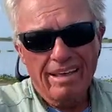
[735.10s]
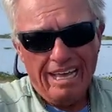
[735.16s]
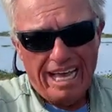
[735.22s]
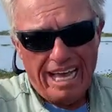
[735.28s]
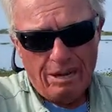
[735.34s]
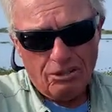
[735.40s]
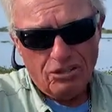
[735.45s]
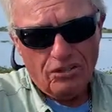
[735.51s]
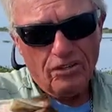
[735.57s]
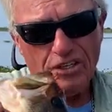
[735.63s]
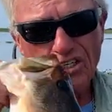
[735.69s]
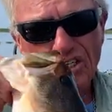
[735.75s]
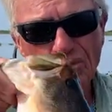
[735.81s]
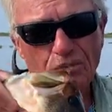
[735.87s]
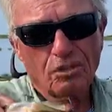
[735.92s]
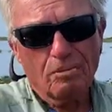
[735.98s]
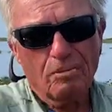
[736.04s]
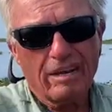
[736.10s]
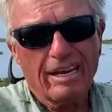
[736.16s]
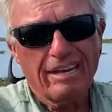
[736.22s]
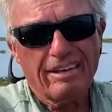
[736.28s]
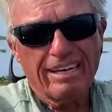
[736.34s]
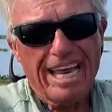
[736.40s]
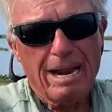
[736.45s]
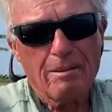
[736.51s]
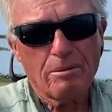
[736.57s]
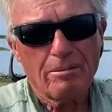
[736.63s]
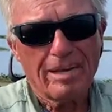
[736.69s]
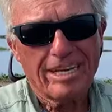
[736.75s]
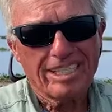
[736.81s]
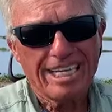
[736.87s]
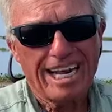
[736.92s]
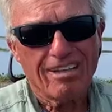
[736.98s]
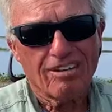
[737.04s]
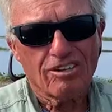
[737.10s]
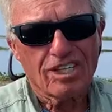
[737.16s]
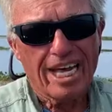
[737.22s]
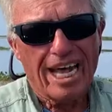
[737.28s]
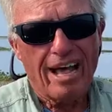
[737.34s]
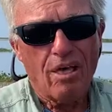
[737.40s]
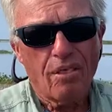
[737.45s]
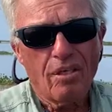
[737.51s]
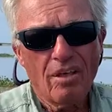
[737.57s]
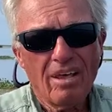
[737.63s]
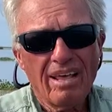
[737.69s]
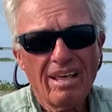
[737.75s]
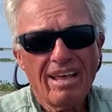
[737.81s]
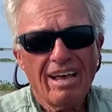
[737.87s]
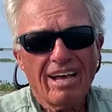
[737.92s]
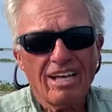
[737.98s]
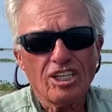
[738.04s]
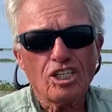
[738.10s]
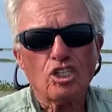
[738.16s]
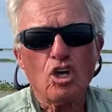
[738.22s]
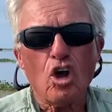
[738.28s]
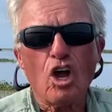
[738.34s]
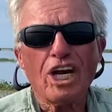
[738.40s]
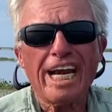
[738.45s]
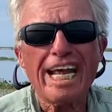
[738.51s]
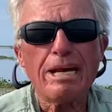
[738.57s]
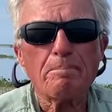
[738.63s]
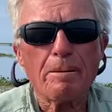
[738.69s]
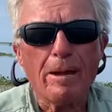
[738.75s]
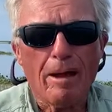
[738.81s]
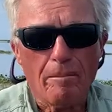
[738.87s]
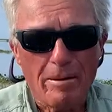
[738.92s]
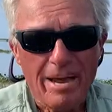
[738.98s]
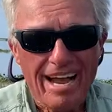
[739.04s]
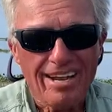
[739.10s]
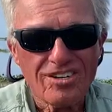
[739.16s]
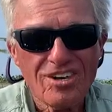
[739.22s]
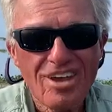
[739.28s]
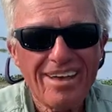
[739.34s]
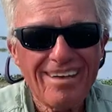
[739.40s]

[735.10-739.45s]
I was fishing with my cameraman Tyler South, just caught an 8 pound bass.